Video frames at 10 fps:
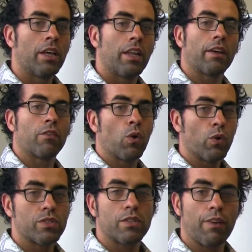Now, of
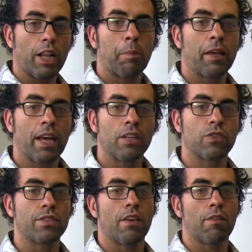course, developing
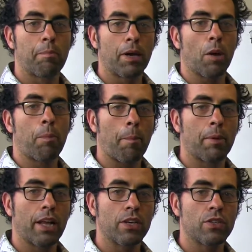countries have a bigger
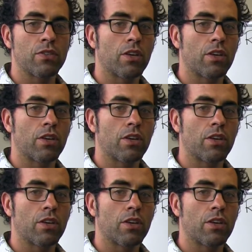population,